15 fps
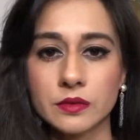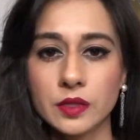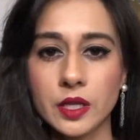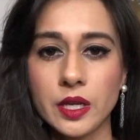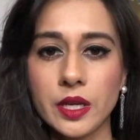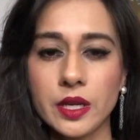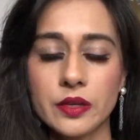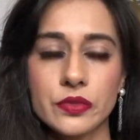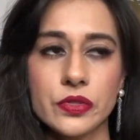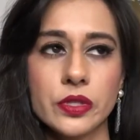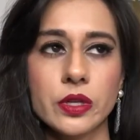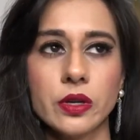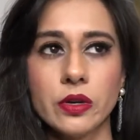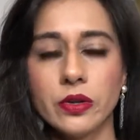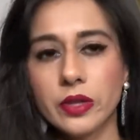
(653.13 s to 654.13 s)
Okay,
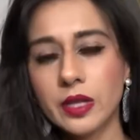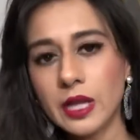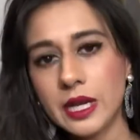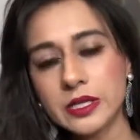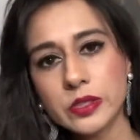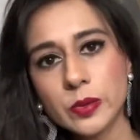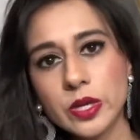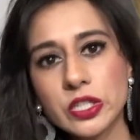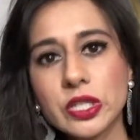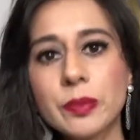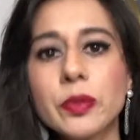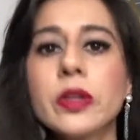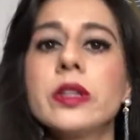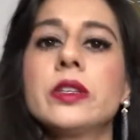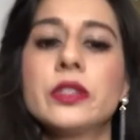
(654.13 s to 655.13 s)
so the last swatch
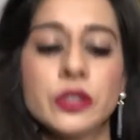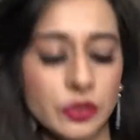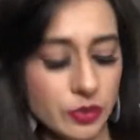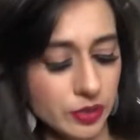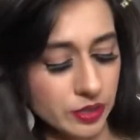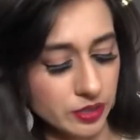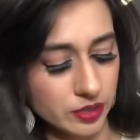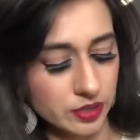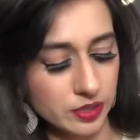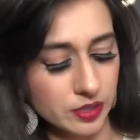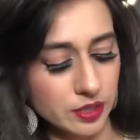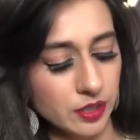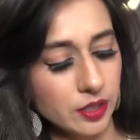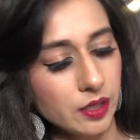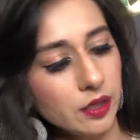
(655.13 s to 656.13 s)
I'm gonna do is
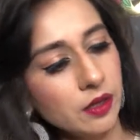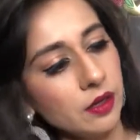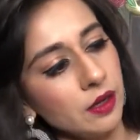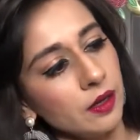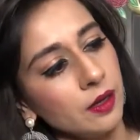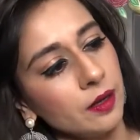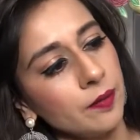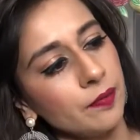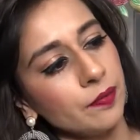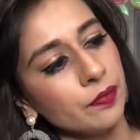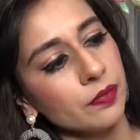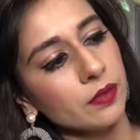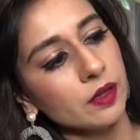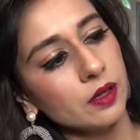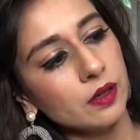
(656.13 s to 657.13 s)
the,
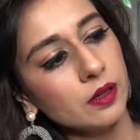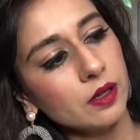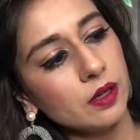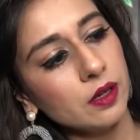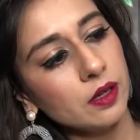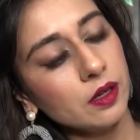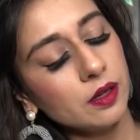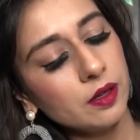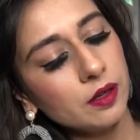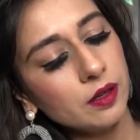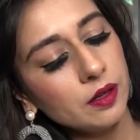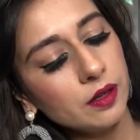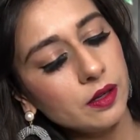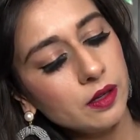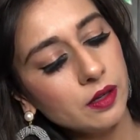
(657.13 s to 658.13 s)

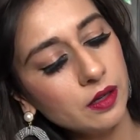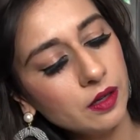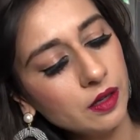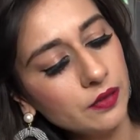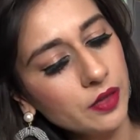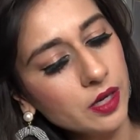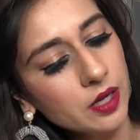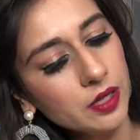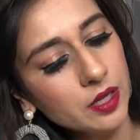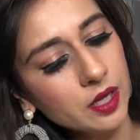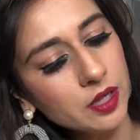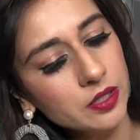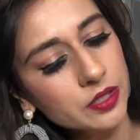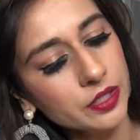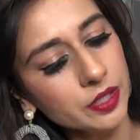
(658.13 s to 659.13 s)
I forgot the
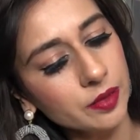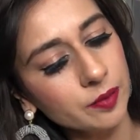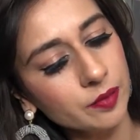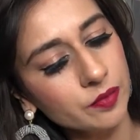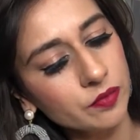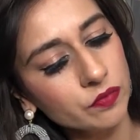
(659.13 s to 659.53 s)
color's name.